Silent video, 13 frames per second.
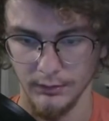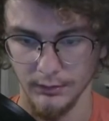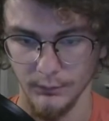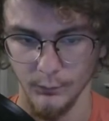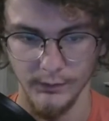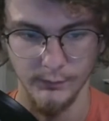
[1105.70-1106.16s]

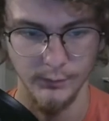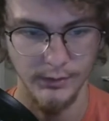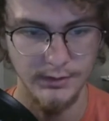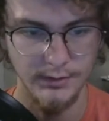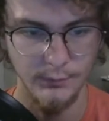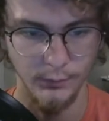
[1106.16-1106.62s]
We
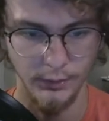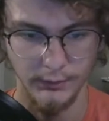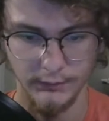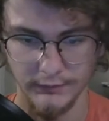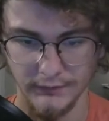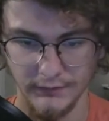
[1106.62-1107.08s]
really want
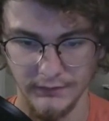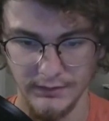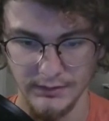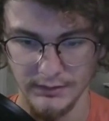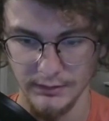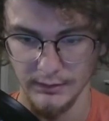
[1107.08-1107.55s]
to
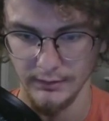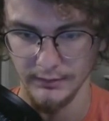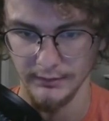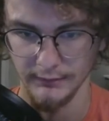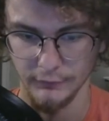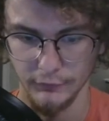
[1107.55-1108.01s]
see
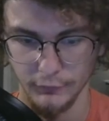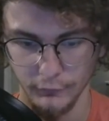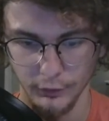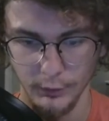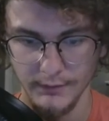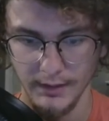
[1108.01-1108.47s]
it
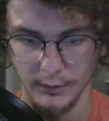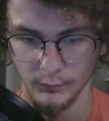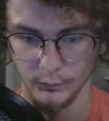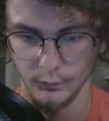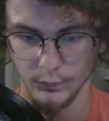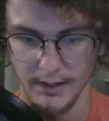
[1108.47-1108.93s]
slow down
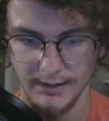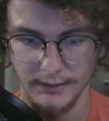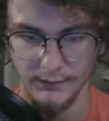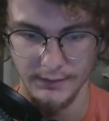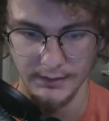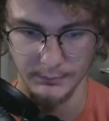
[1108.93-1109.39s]
right on
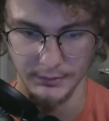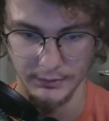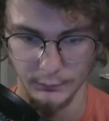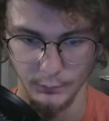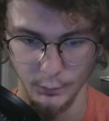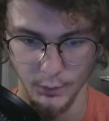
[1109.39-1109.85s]
the end
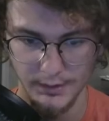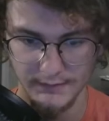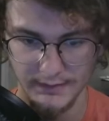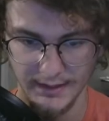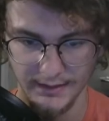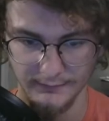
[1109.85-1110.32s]
because we want it
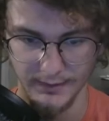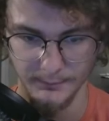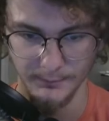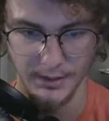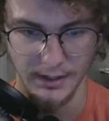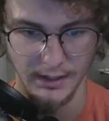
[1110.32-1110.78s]
to have that
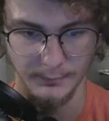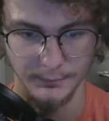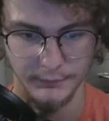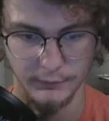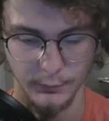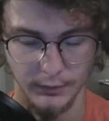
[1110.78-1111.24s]
pop.
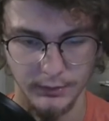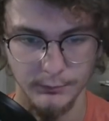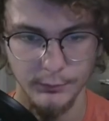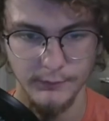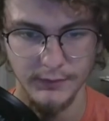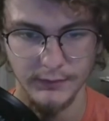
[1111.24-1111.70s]
So we're going to
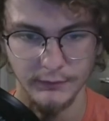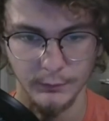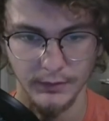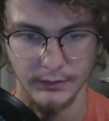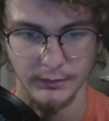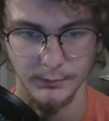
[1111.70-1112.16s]
move it this
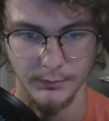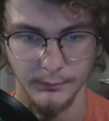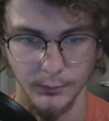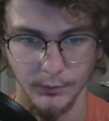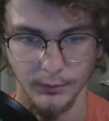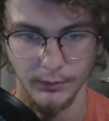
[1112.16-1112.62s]
way a little bit
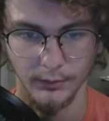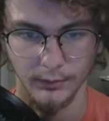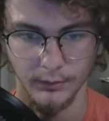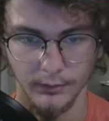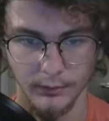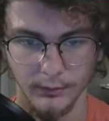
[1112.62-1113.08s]
more.
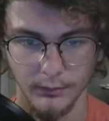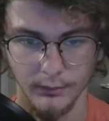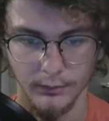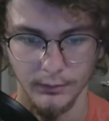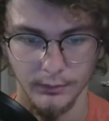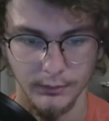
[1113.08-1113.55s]

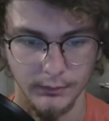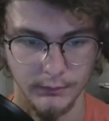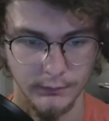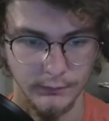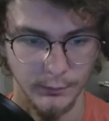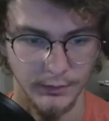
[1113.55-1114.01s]

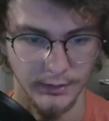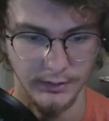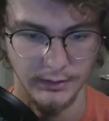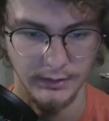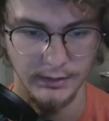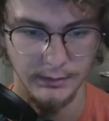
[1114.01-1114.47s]
So we're going to
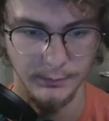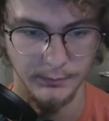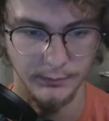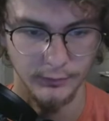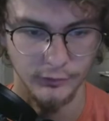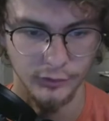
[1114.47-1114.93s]
keep
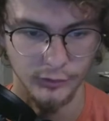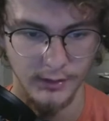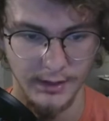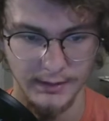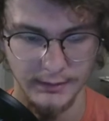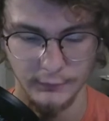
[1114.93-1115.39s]

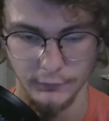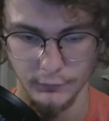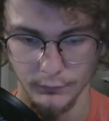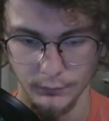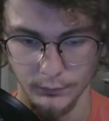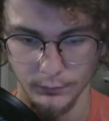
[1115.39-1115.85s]
trying
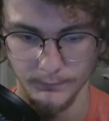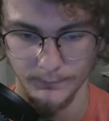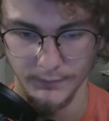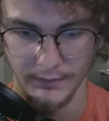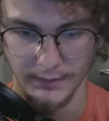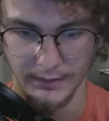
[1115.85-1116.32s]
to
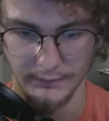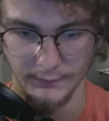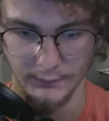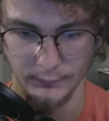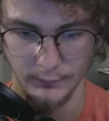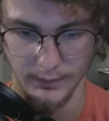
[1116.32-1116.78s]
edit
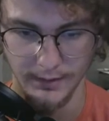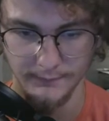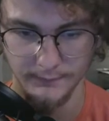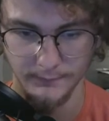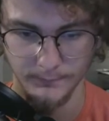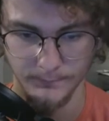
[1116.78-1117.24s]
this graph,
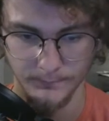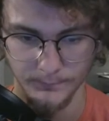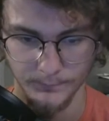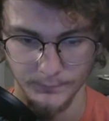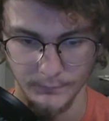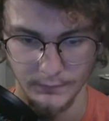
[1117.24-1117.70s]

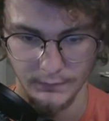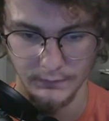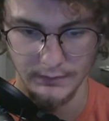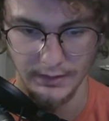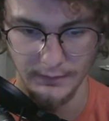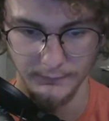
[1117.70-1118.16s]

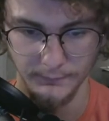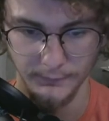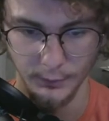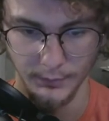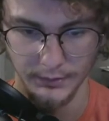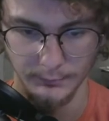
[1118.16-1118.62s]
see how
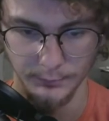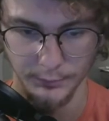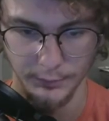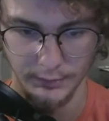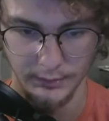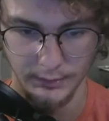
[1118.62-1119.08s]
far we can
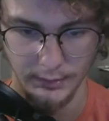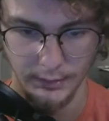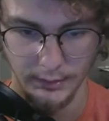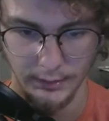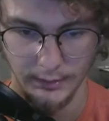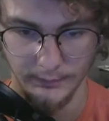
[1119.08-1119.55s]
pull it.
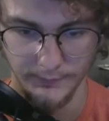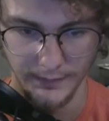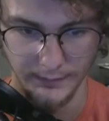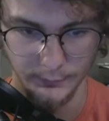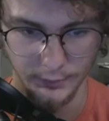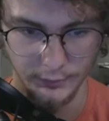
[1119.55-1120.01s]
In
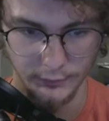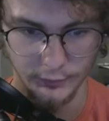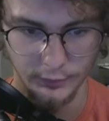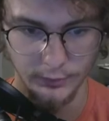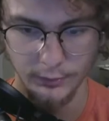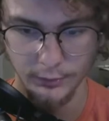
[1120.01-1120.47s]
fact, we're going to
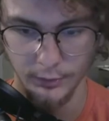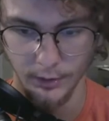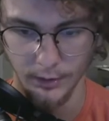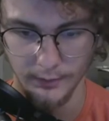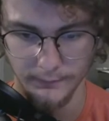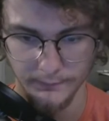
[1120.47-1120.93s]
turn
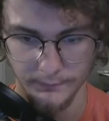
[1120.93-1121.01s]
off